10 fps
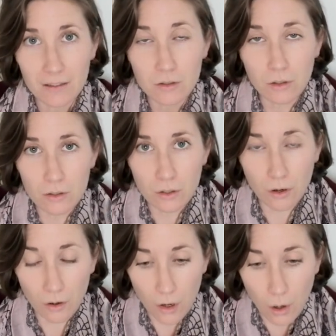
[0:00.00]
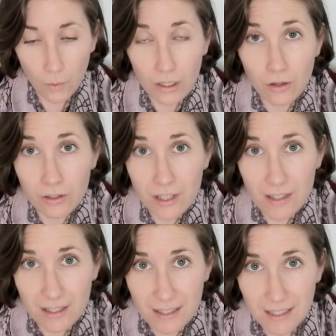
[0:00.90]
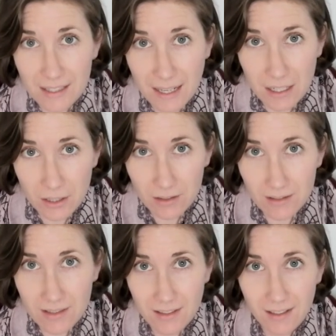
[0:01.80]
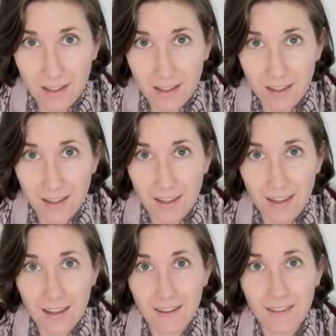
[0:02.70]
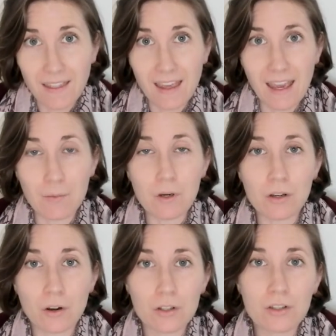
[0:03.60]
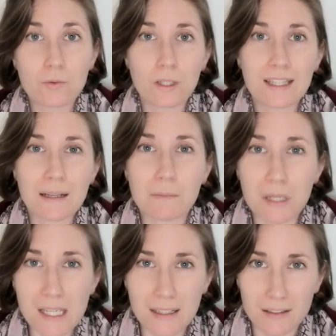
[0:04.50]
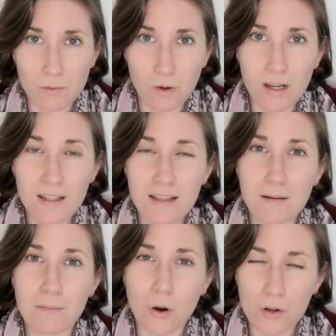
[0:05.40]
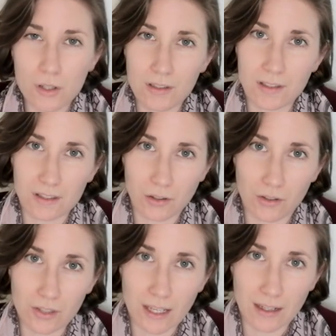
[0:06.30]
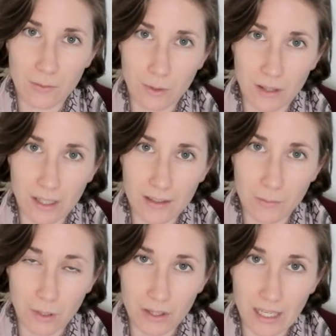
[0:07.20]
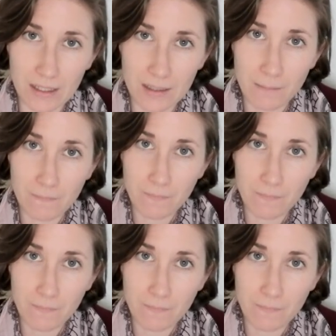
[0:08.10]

So, so we notice the sensations and we notice what that means. What are the emotions associated with that? With that.